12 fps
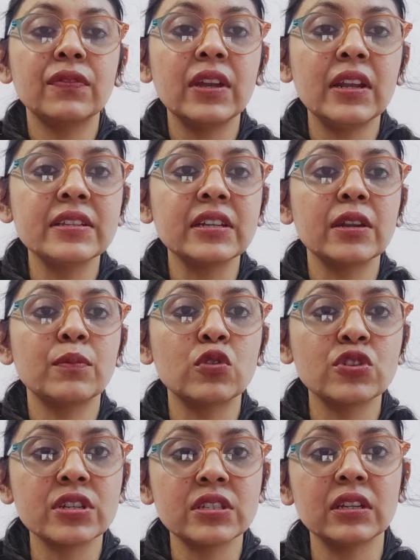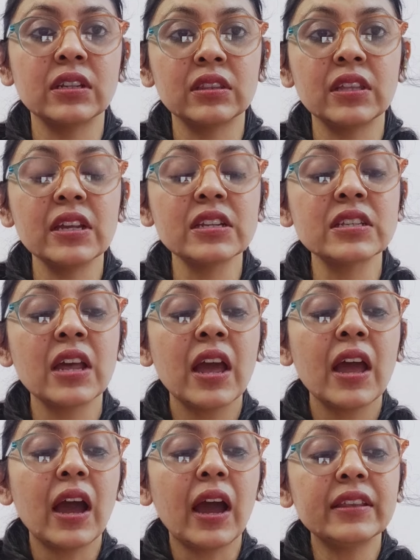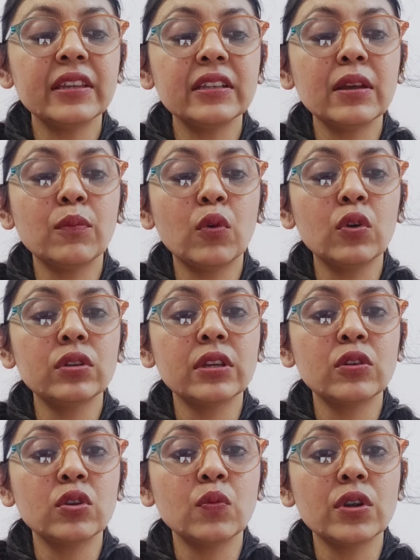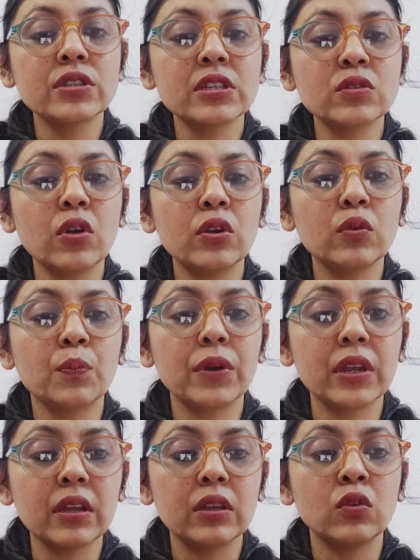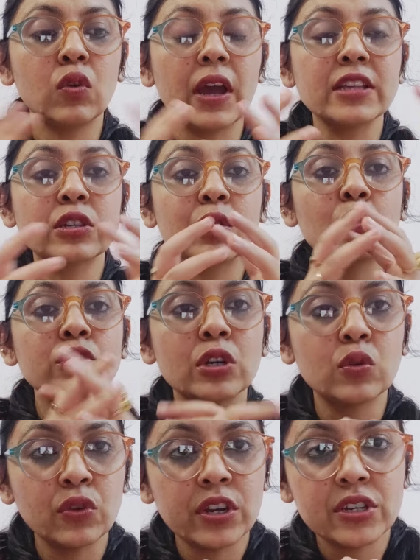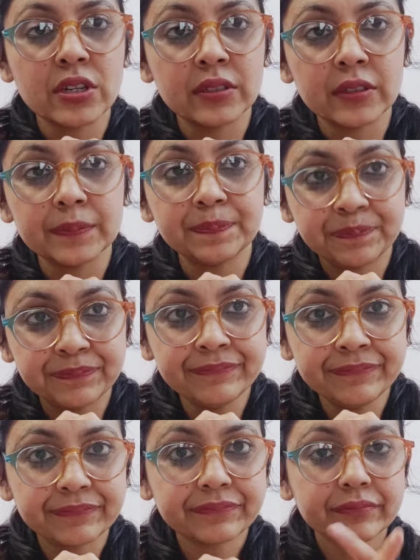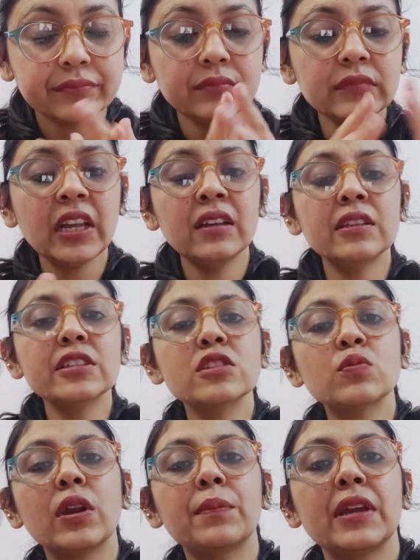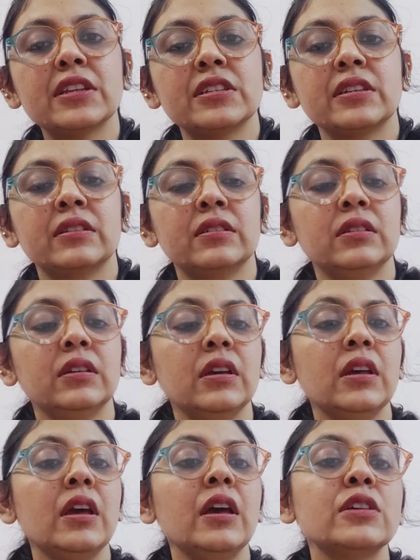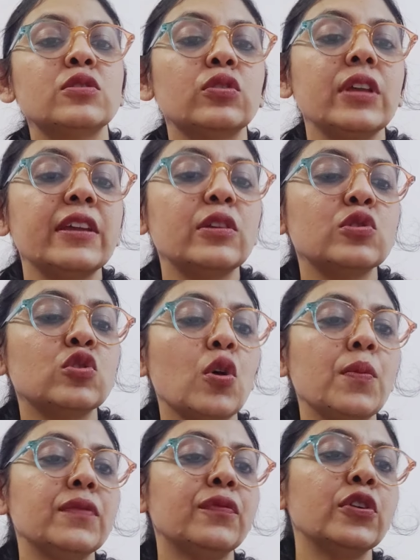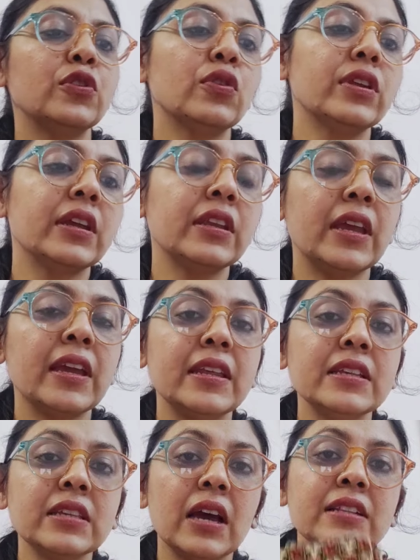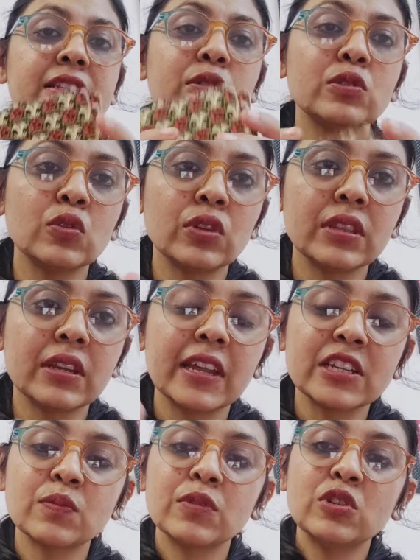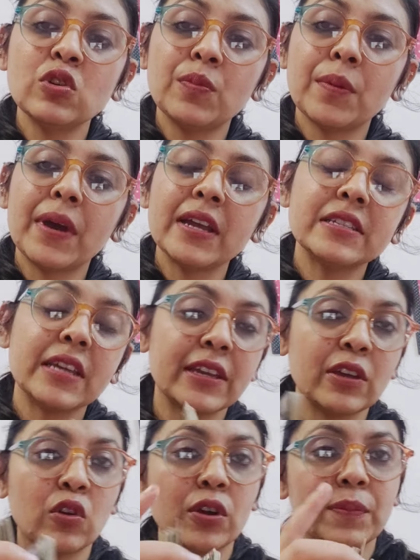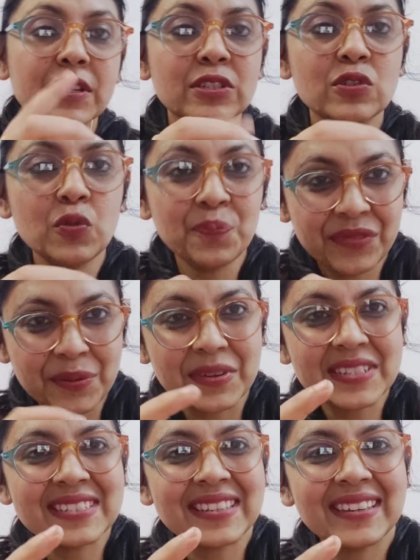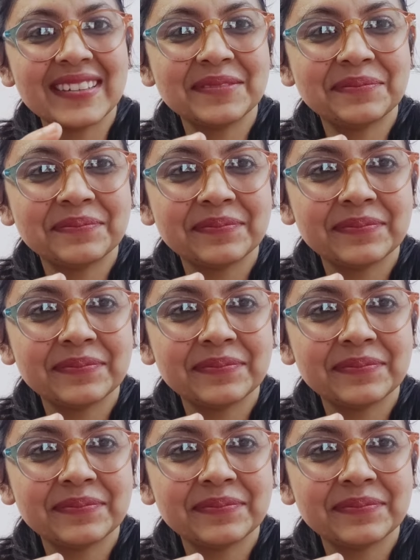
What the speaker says: the feelings and emotions and the things, I think the more the universe is going to bring you guys closer to each other. This is what I'm getting here. So thank you so much for tuning in, Aries. I'll see you soon in the next video. Bye-bye, take care, God bless you, namaste.